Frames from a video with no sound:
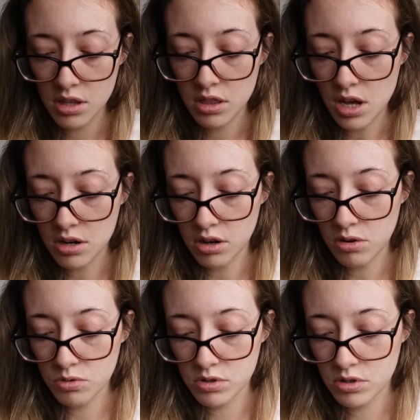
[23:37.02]
that
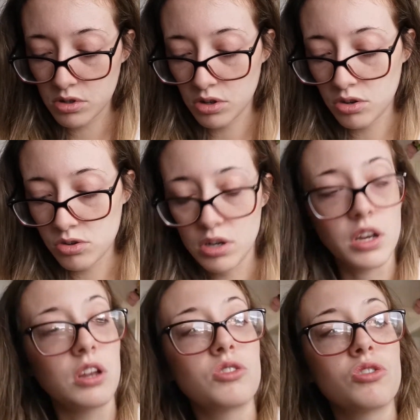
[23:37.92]
you wouldn't
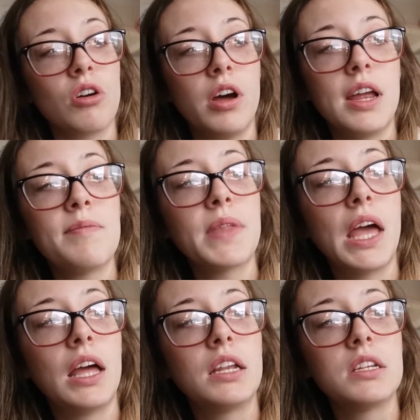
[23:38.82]
usually try,
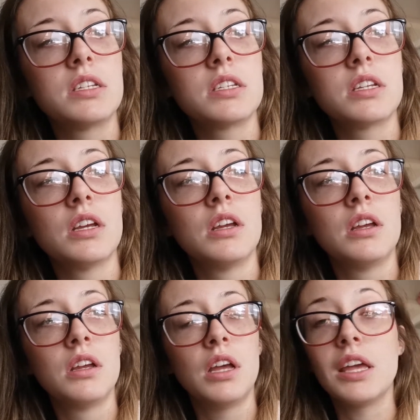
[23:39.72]
and
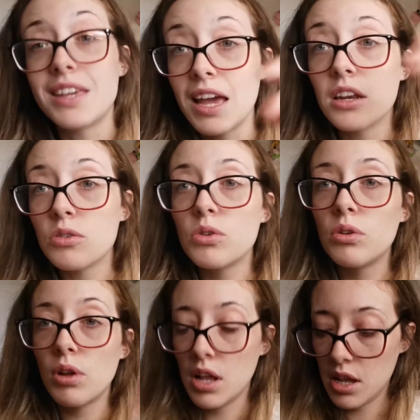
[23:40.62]
again it
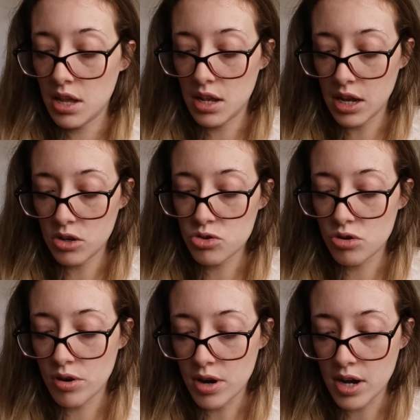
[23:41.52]
will let you
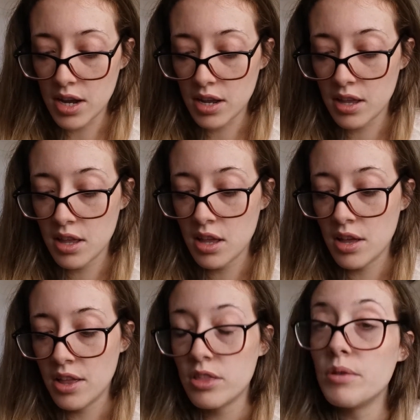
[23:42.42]
try
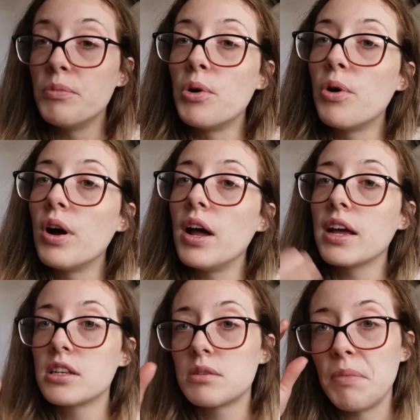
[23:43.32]
the more
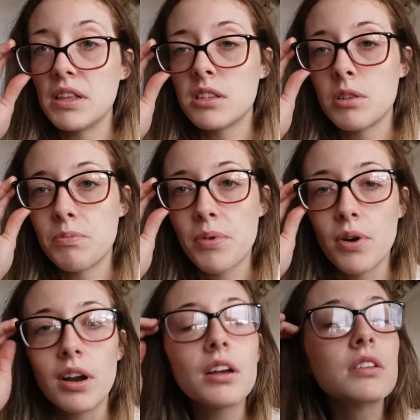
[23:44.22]
expensive
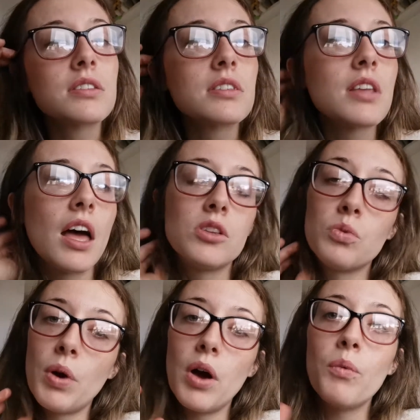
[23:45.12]
products as
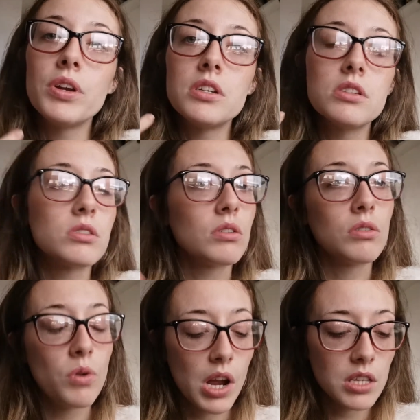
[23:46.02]
well, which is
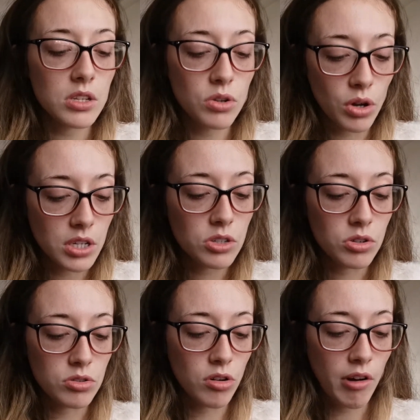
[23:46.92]
always nice to
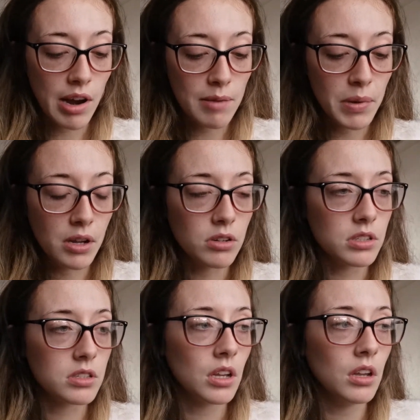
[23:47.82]
try
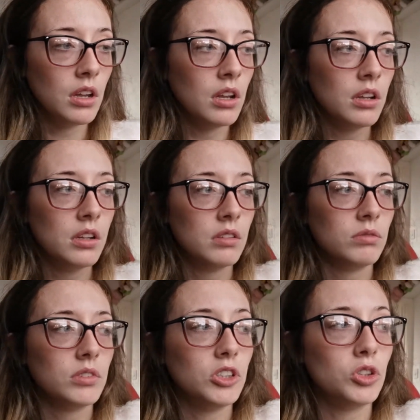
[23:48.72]
because
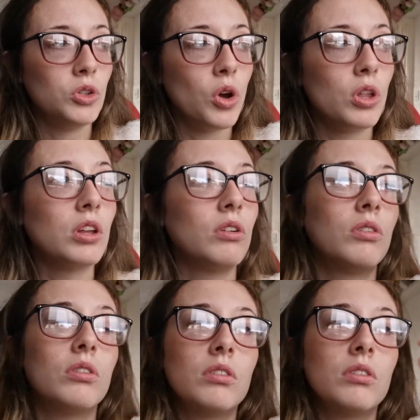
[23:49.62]
you know they're not